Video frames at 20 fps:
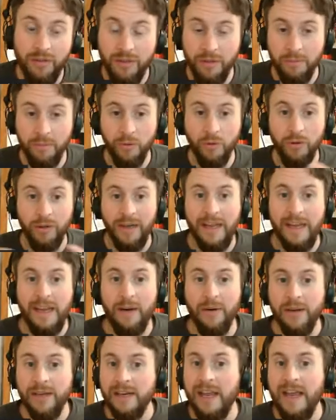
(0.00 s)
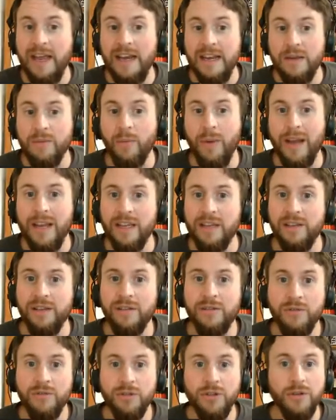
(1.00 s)
the board layout in any
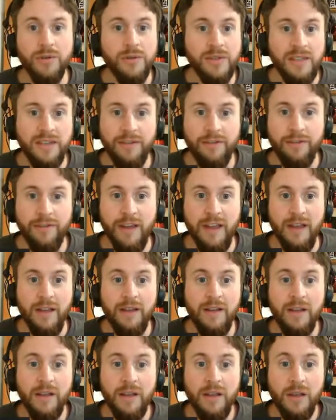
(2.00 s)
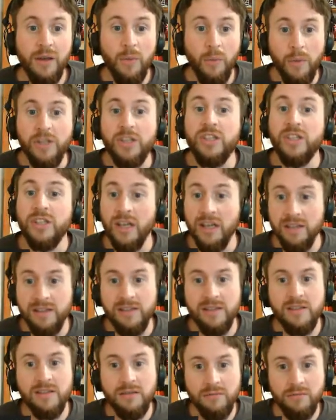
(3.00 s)
way you see fit, which
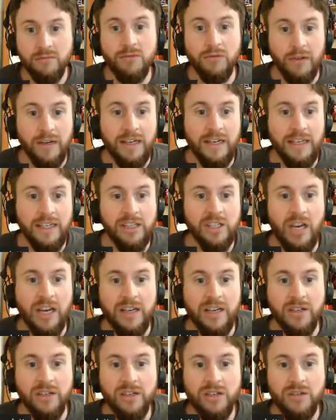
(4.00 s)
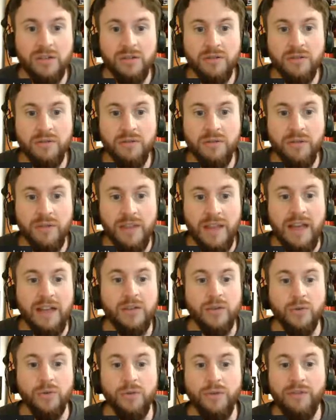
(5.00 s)
does greatly change the
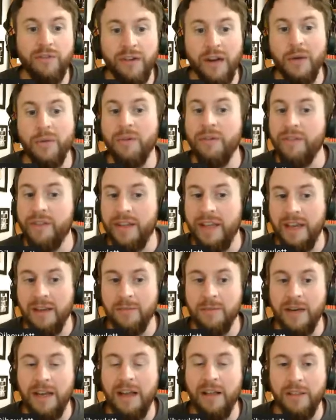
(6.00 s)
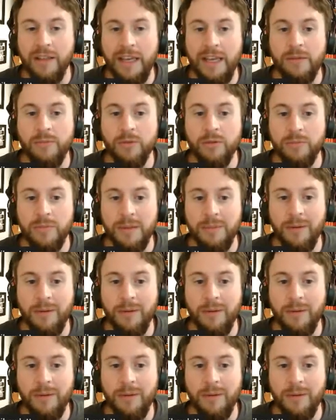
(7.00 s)
actual flow of the game and how the game would